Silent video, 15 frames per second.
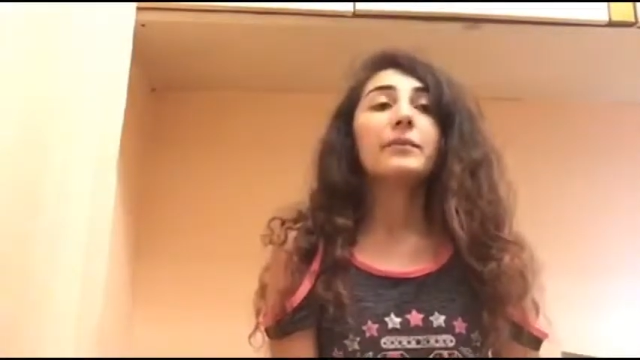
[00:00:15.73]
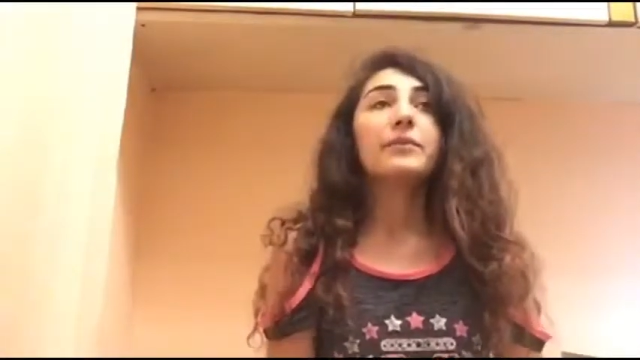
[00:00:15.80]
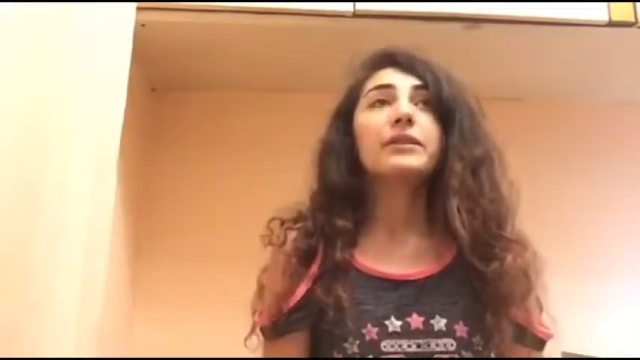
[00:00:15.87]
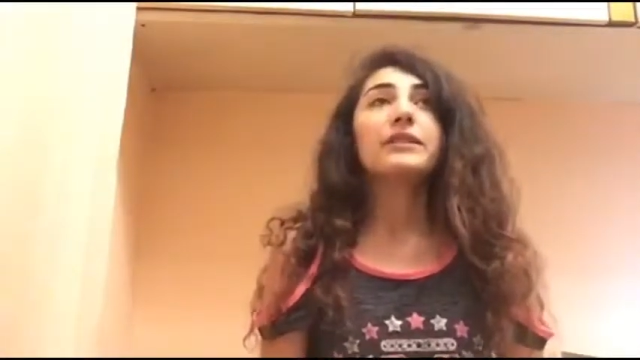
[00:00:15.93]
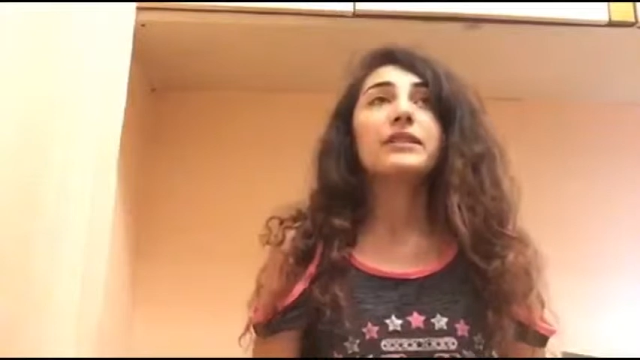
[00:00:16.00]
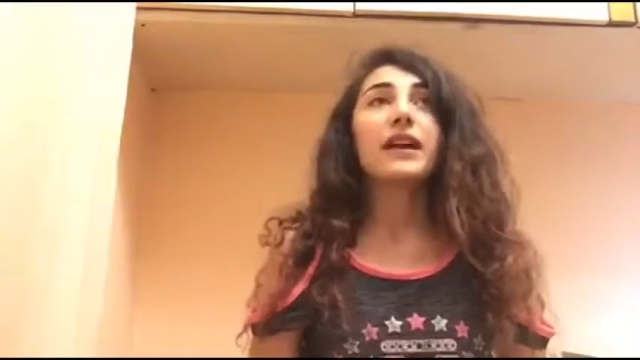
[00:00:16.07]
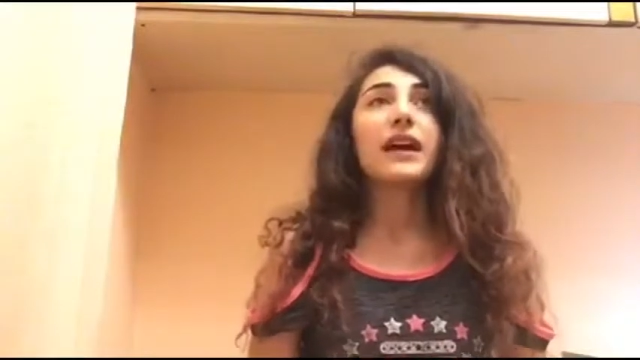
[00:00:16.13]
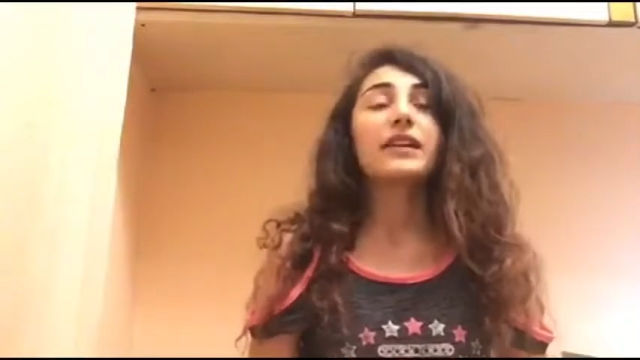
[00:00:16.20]

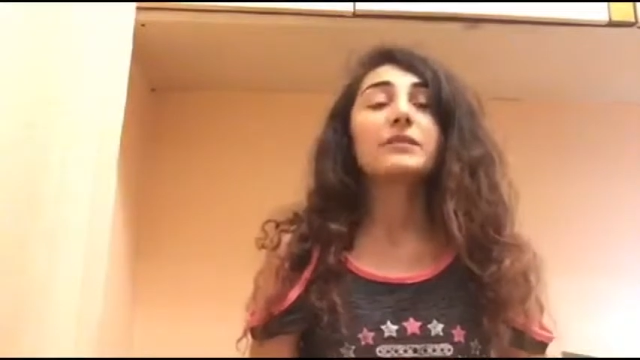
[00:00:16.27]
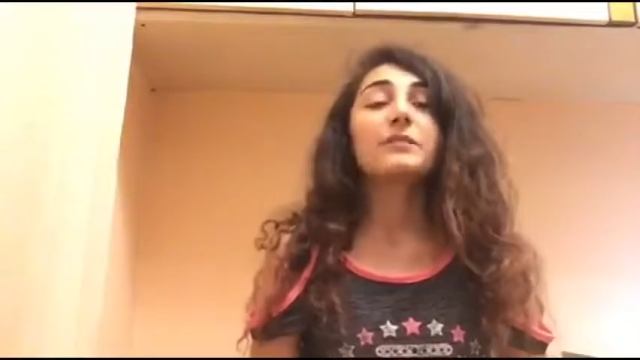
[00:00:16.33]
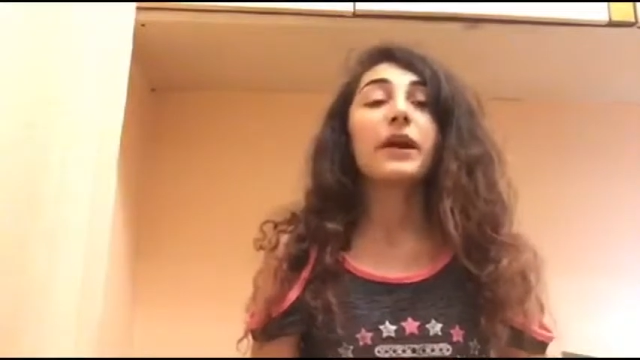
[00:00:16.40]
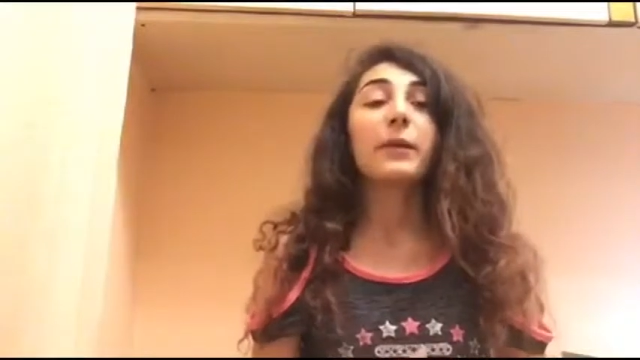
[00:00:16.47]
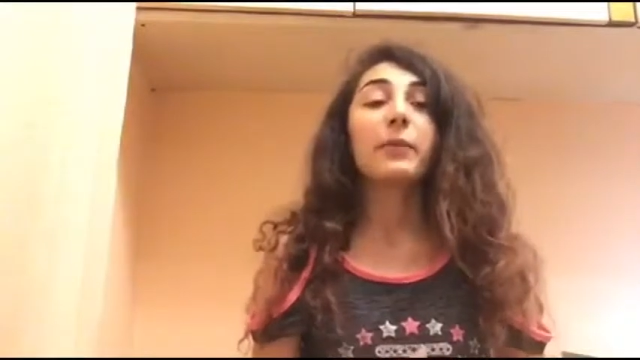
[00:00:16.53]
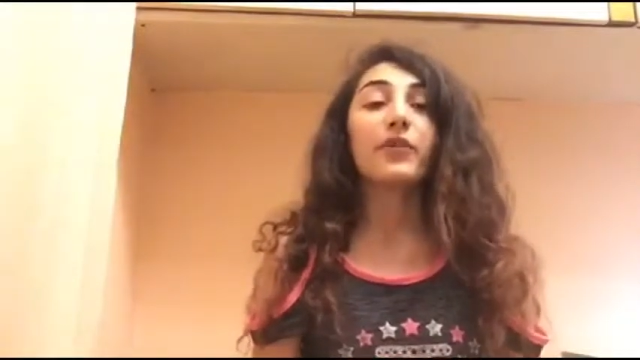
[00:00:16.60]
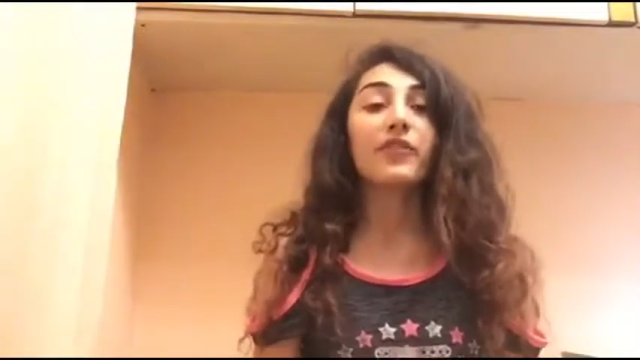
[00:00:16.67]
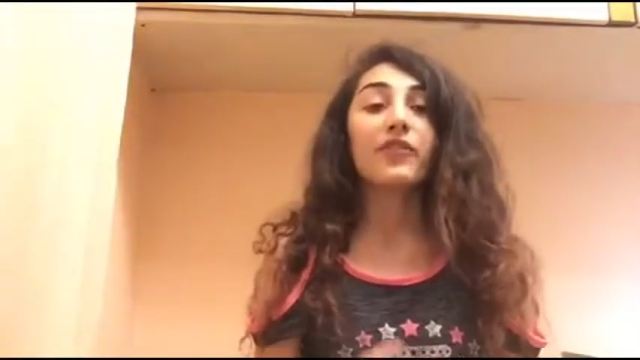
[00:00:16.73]
Besides
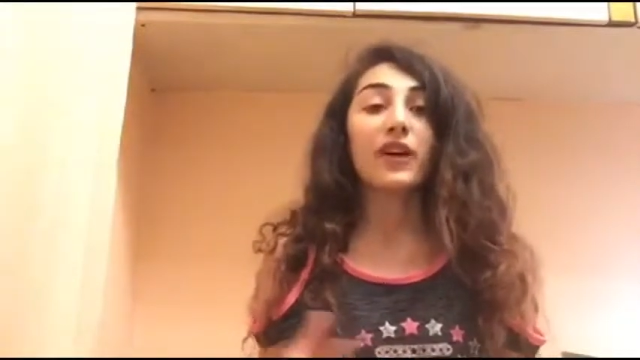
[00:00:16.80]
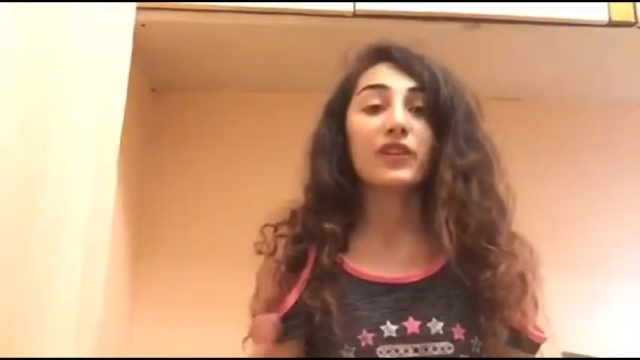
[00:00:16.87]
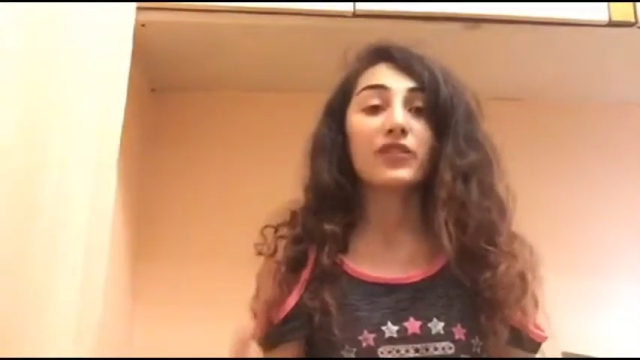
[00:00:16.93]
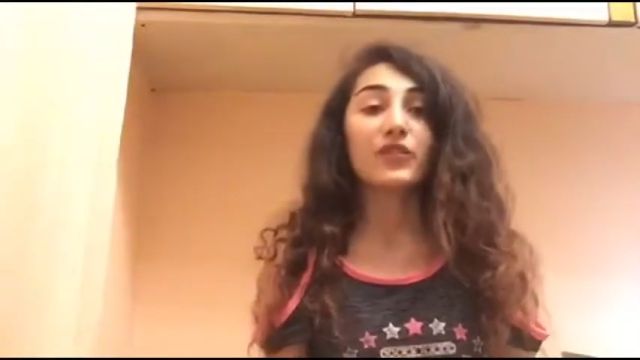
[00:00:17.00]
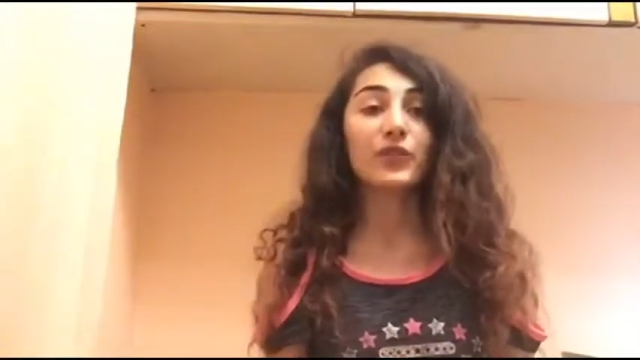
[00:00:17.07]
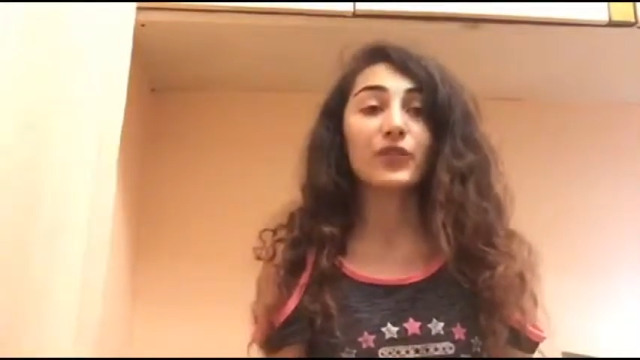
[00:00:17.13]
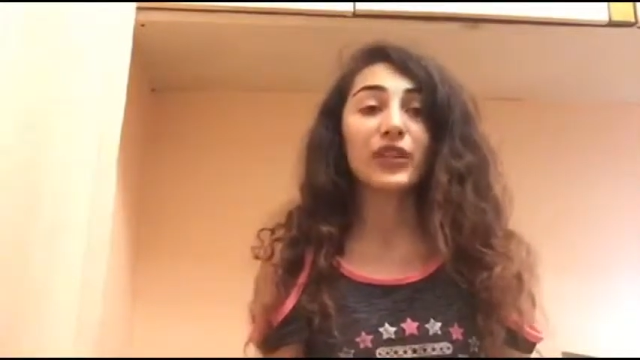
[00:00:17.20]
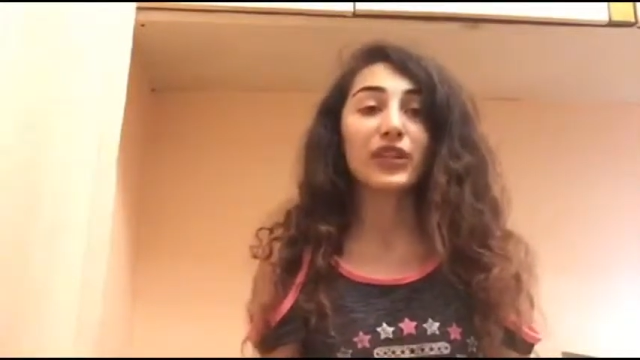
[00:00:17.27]
my
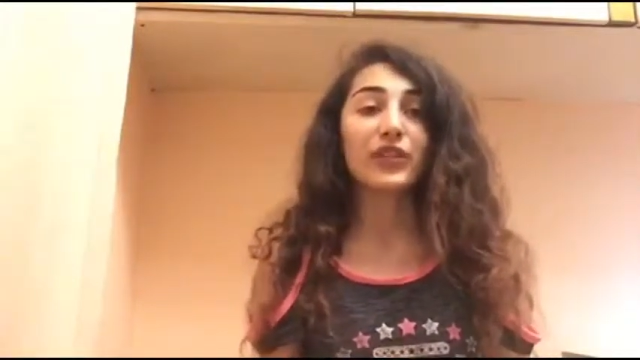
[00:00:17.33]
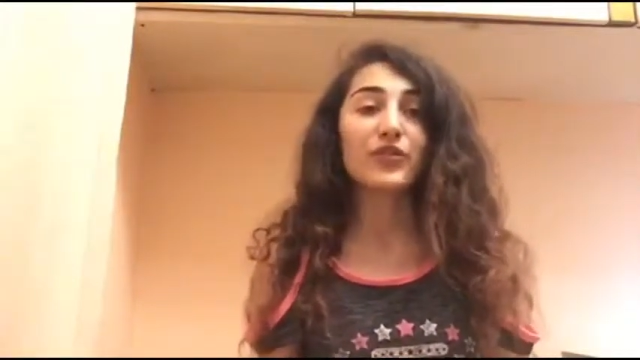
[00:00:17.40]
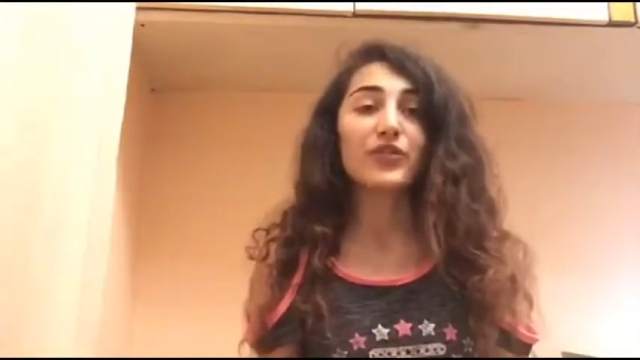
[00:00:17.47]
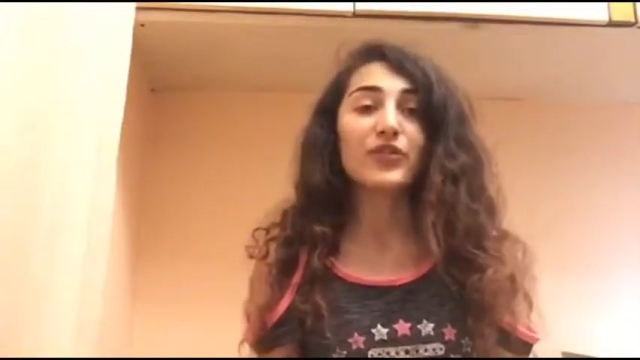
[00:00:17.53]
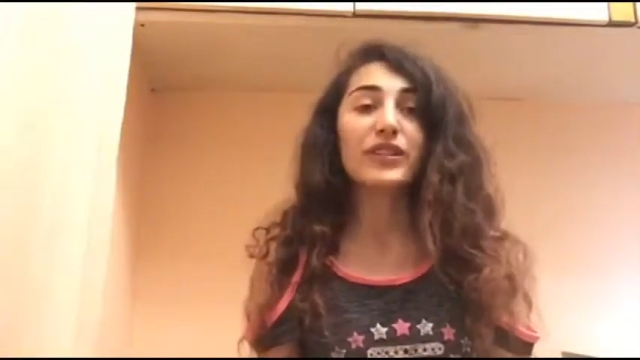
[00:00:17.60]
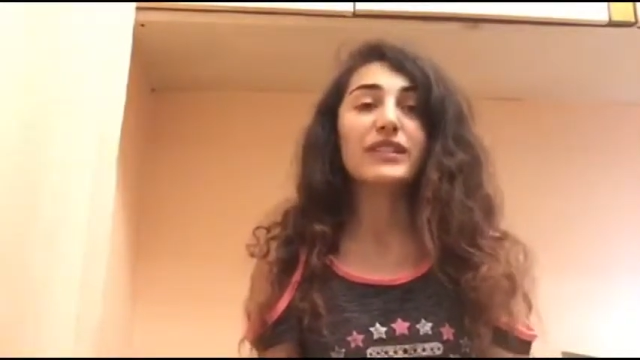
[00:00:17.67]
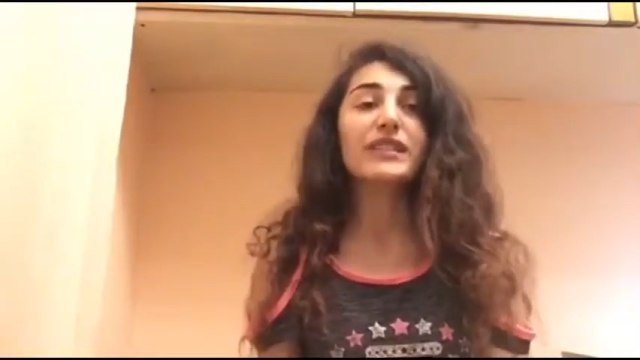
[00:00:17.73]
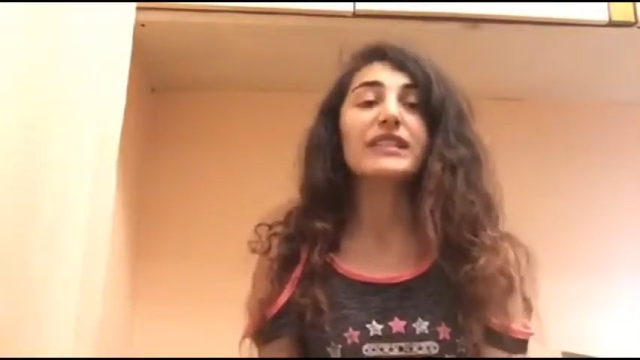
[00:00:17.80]
professional
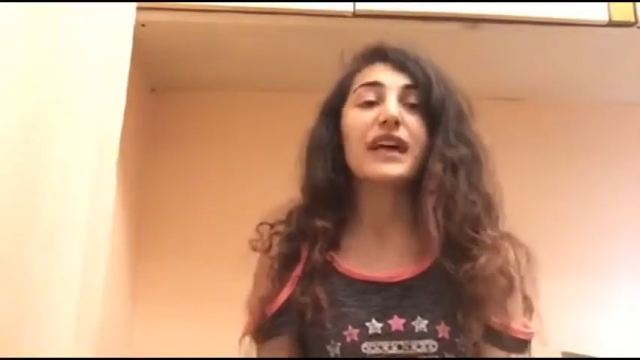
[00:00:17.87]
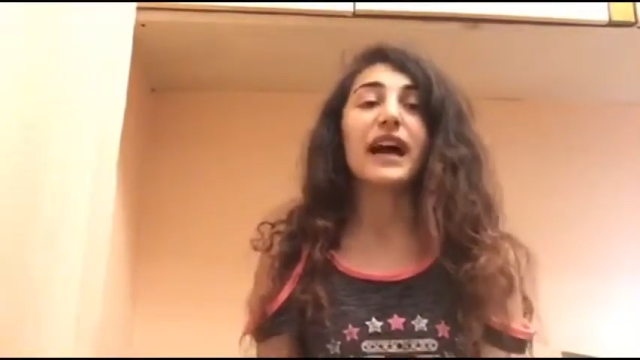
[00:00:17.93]
interests,